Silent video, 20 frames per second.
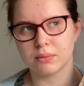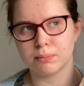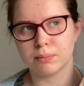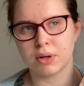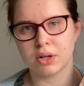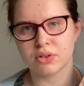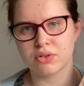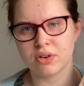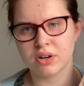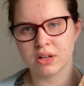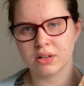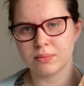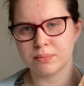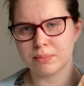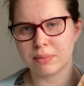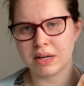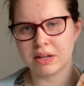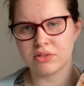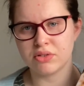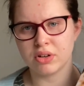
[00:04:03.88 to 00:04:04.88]
not
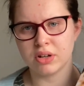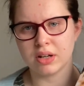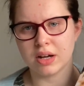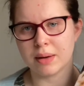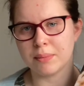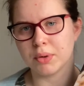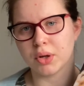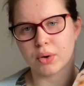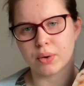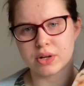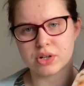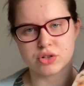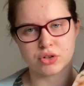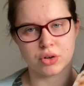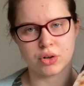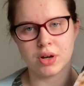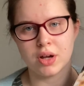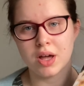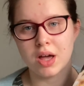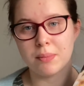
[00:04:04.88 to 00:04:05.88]
quite
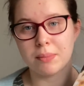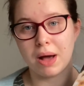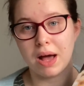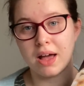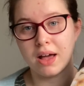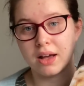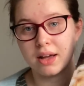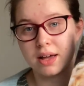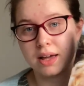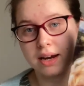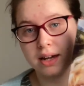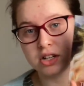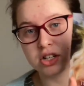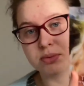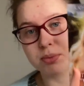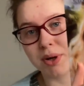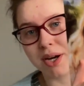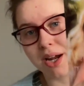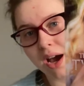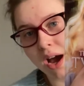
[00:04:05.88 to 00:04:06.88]
sure. But can I
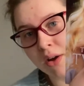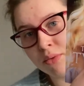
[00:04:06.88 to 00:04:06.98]
just point out, I